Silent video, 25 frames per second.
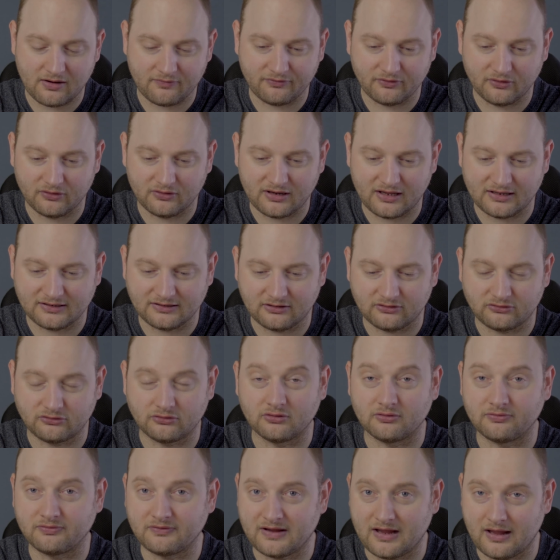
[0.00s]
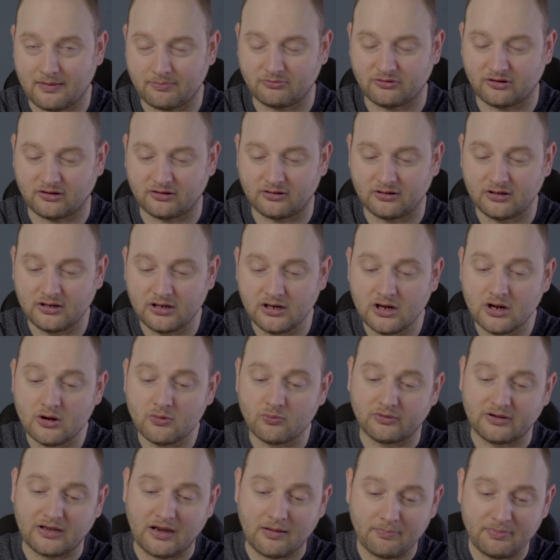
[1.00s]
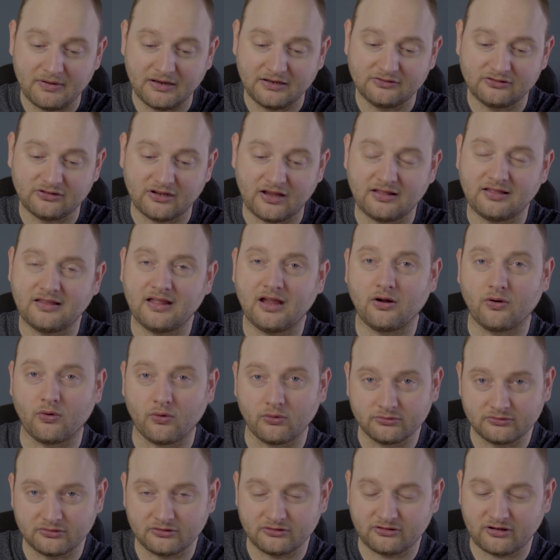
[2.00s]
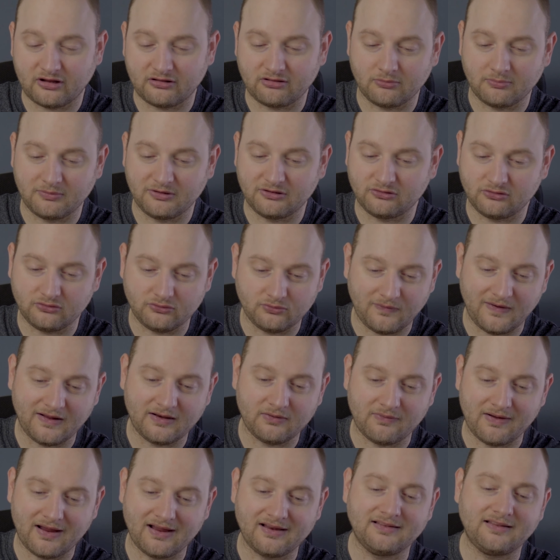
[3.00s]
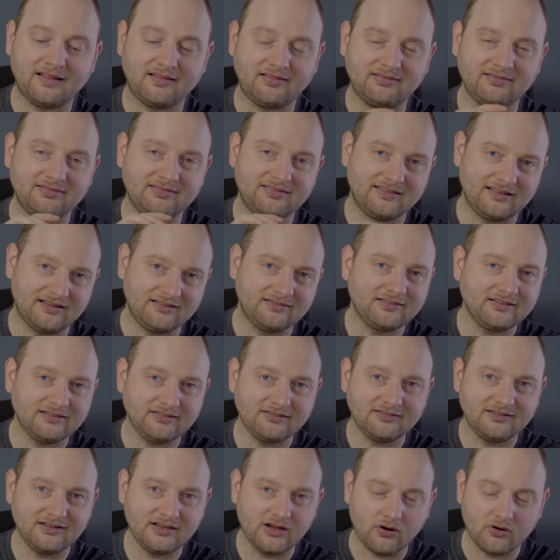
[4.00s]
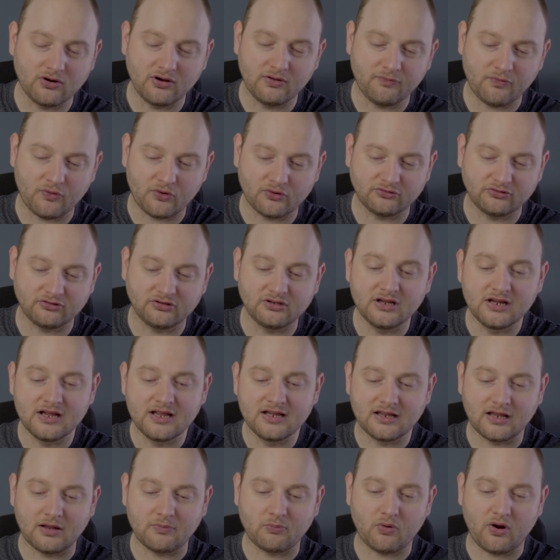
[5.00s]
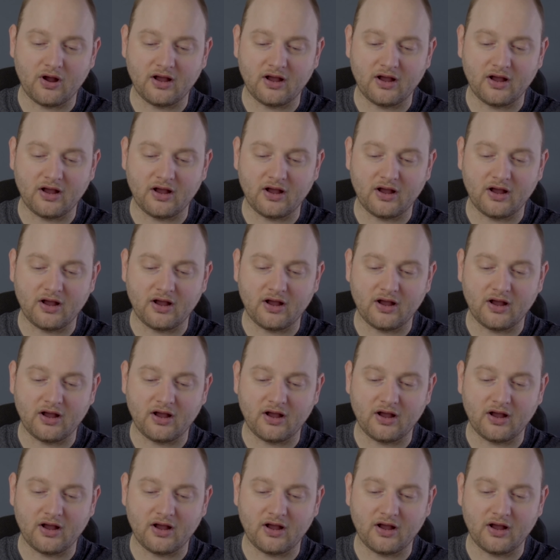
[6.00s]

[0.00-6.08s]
I feel like they should have kept it. With that being said, they also said to me straight away that this is the only version that will